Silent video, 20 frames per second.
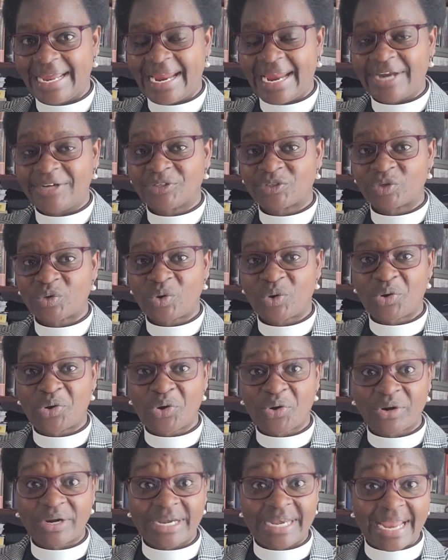And so
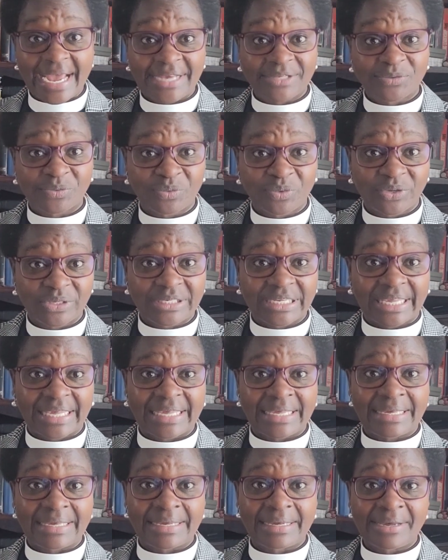God does what
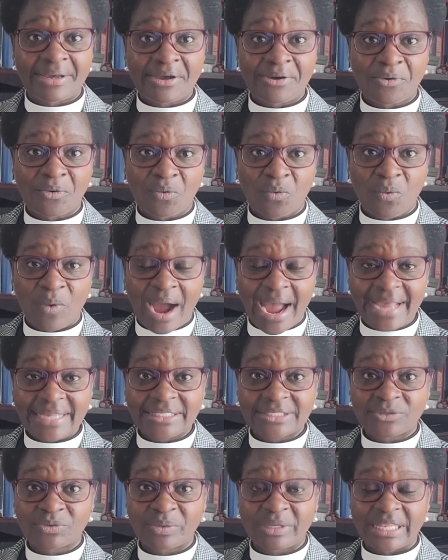he
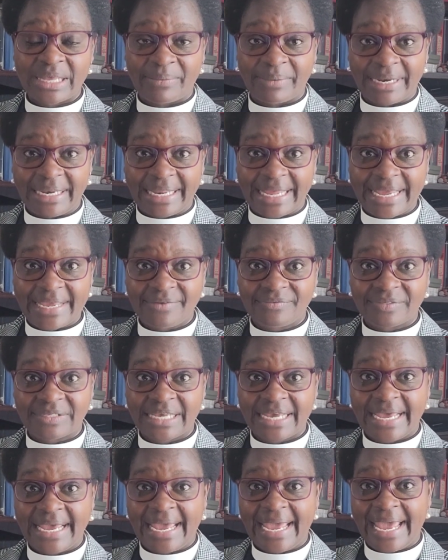wants with our lives.
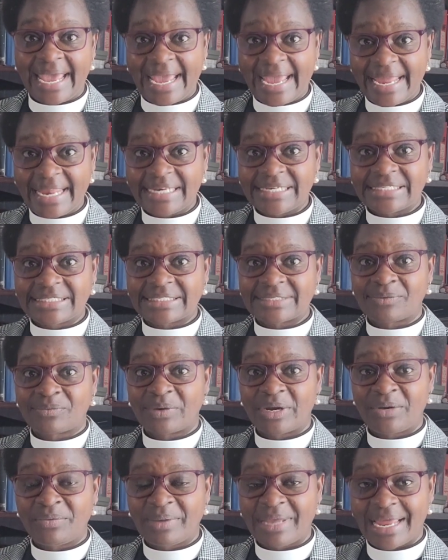And
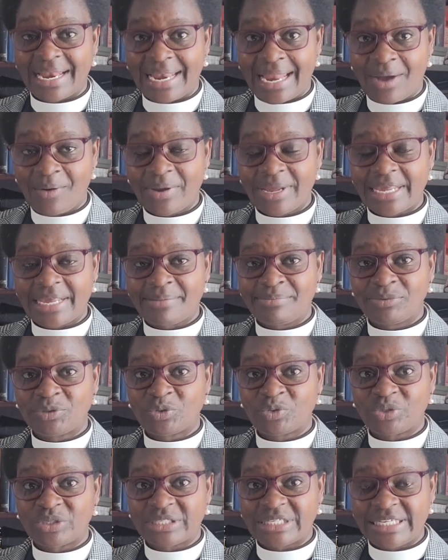when we allow him
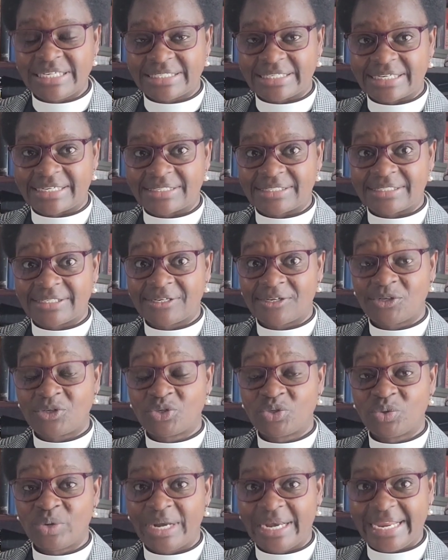to teach us,
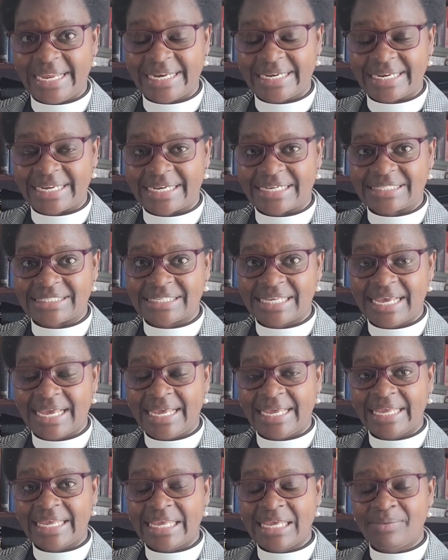to lead us,
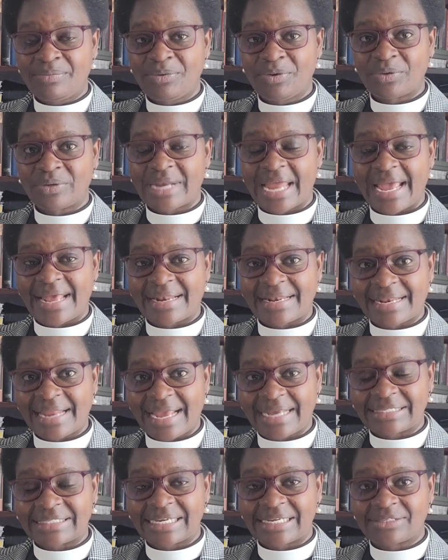he will
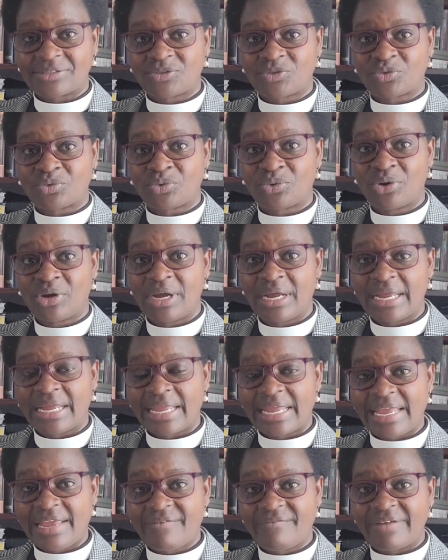direct us to
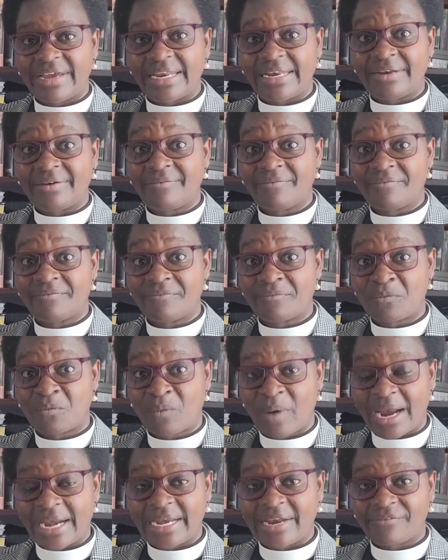even
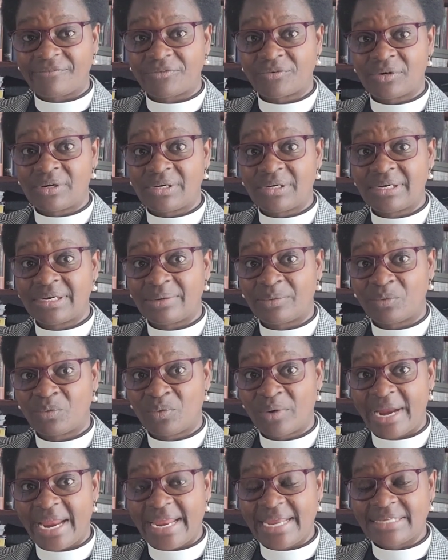wonderful
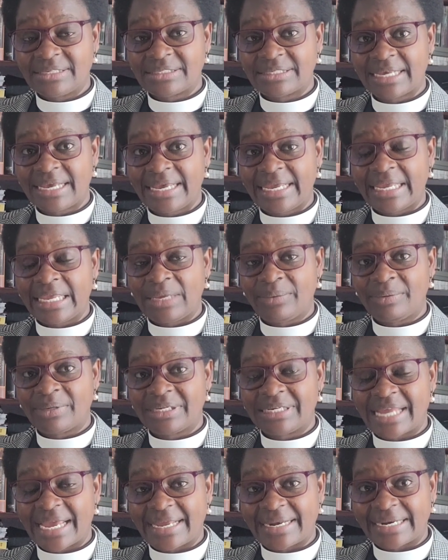ways. He will
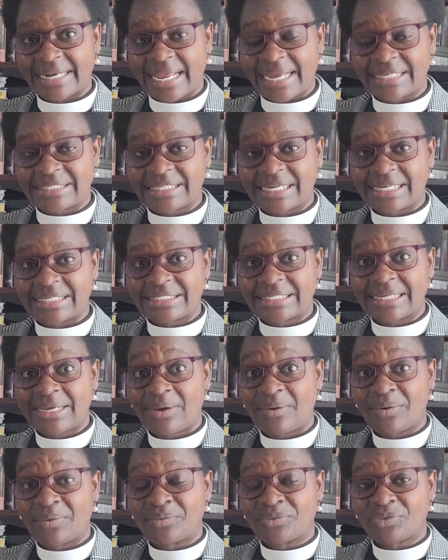direct us
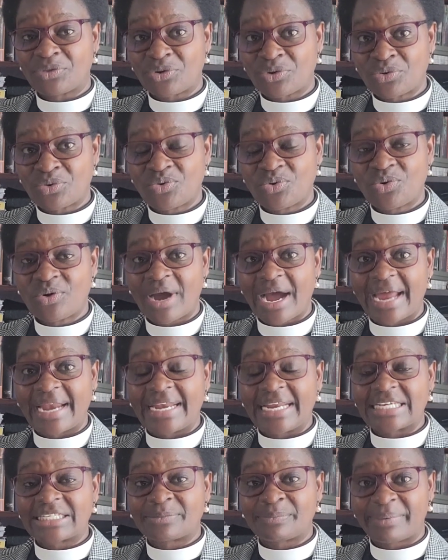through
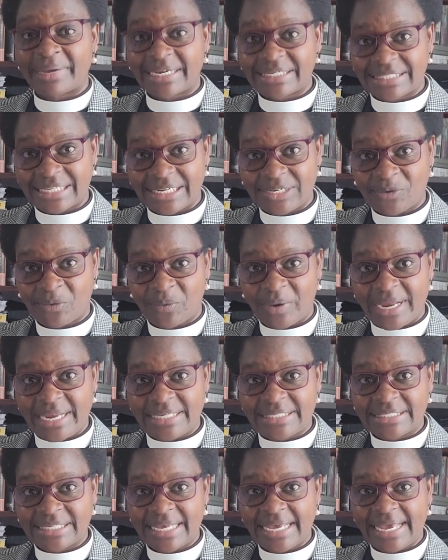unexpected
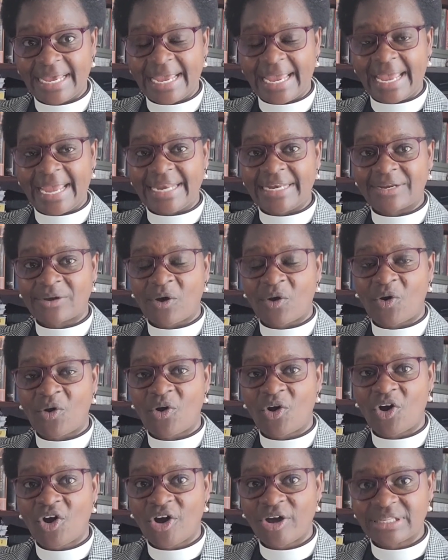ways. And
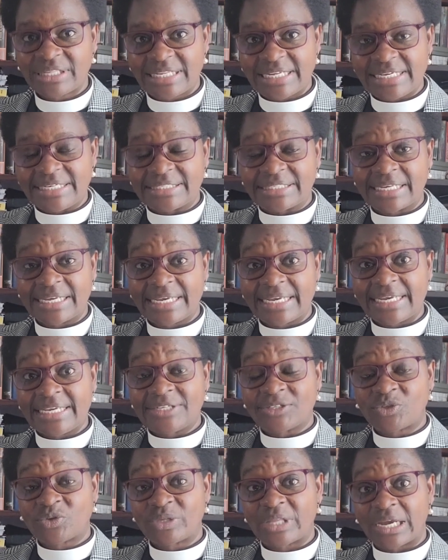all this
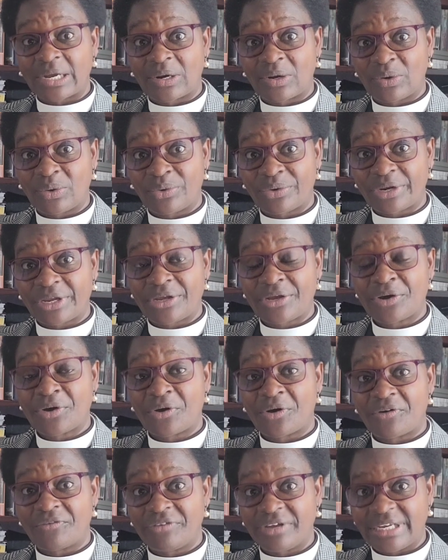is to the glory
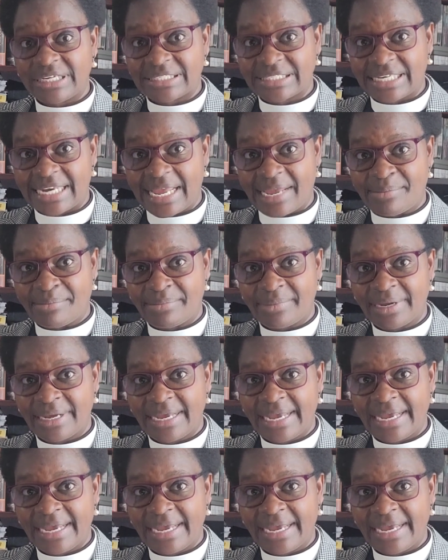of his name.